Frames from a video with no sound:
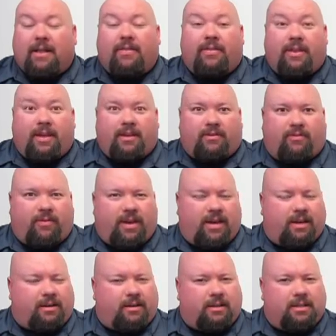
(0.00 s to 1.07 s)
This
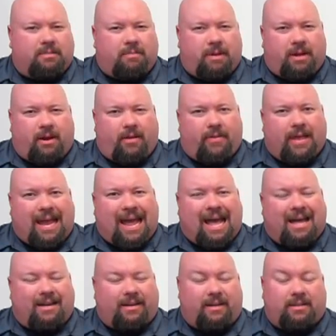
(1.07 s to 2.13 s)
vehicle has been on the
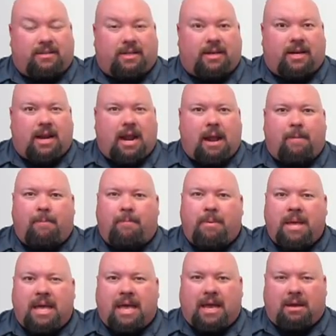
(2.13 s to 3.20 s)
Adkins and in a
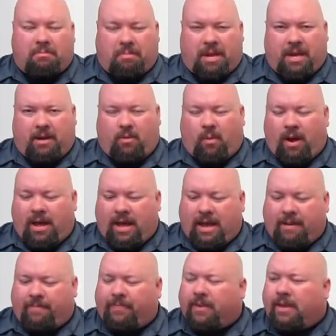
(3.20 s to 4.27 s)
big, big way.